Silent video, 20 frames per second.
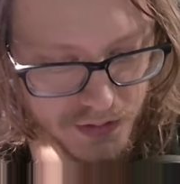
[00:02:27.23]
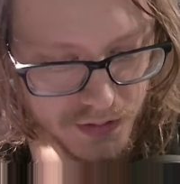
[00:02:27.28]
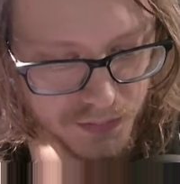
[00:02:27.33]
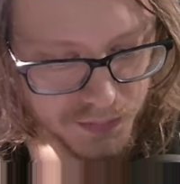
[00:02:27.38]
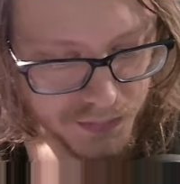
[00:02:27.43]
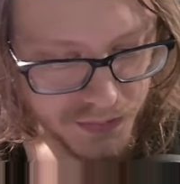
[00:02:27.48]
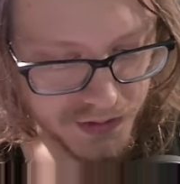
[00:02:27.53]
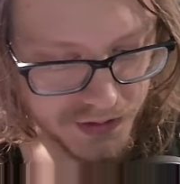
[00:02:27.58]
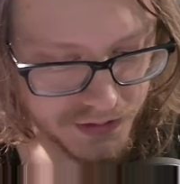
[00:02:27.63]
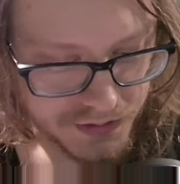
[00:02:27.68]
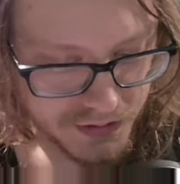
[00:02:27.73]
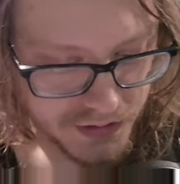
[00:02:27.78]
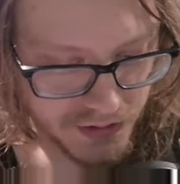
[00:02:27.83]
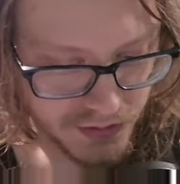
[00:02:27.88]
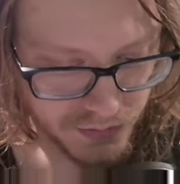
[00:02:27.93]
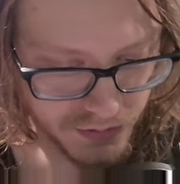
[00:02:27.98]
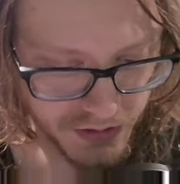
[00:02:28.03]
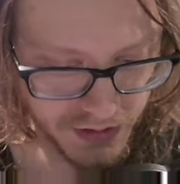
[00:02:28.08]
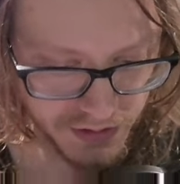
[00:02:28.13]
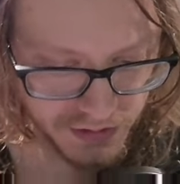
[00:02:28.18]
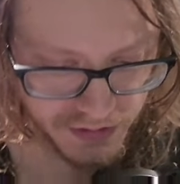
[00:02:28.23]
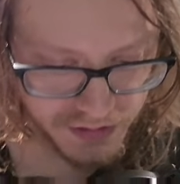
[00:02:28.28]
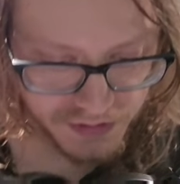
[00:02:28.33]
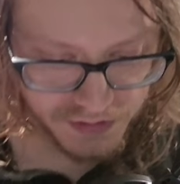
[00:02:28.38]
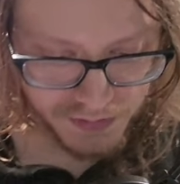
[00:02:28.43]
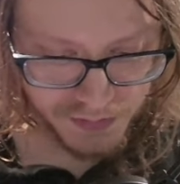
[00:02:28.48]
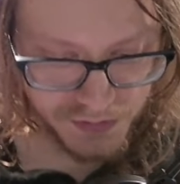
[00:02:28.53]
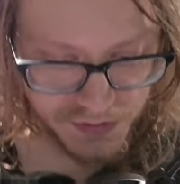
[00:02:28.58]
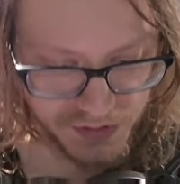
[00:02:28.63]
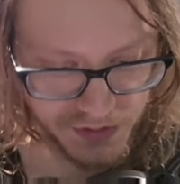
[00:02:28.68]
But we're going to look at some
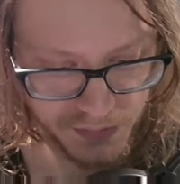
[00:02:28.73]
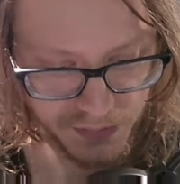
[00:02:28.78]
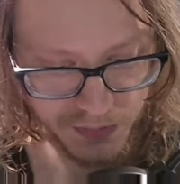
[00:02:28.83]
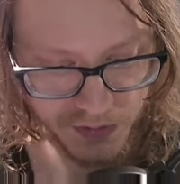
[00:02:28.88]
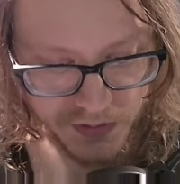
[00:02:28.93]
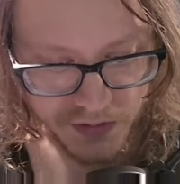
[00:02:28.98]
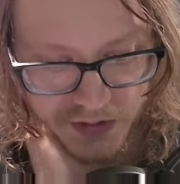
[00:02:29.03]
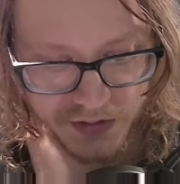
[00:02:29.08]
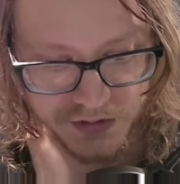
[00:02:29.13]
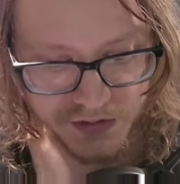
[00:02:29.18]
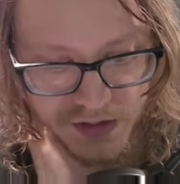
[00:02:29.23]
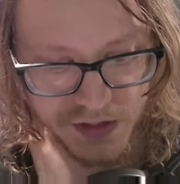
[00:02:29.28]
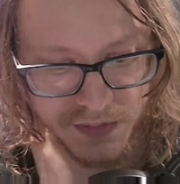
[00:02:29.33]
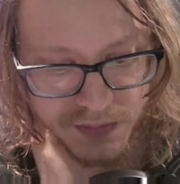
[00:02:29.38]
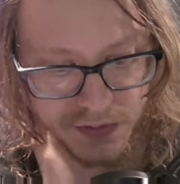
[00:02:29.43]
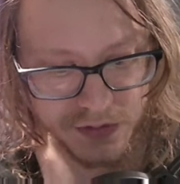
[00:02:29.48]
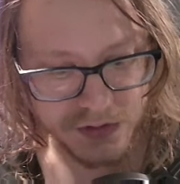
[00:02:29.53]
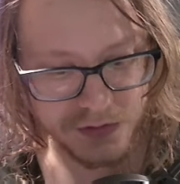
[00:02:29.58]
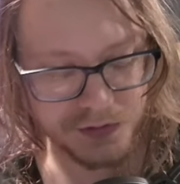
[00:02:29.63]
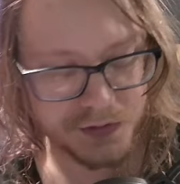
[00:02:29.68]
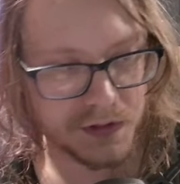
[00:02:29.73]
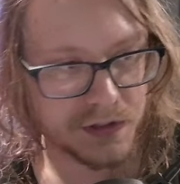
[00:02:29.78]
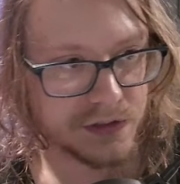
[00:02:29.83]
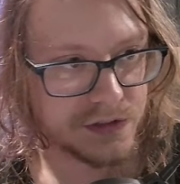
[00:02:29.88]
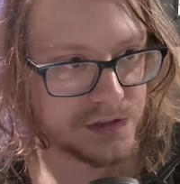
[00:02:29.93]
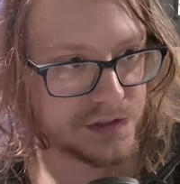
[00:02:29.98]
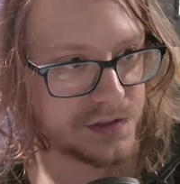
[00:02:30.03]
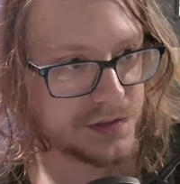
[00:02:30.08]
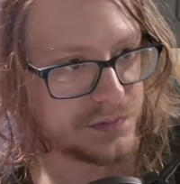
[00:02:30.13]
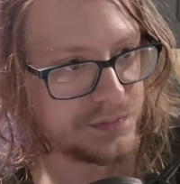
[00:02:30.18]
simpler examples
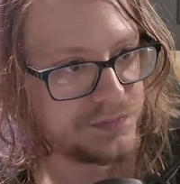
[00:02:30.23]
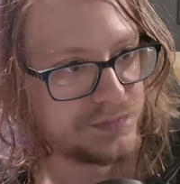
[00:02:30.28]
first.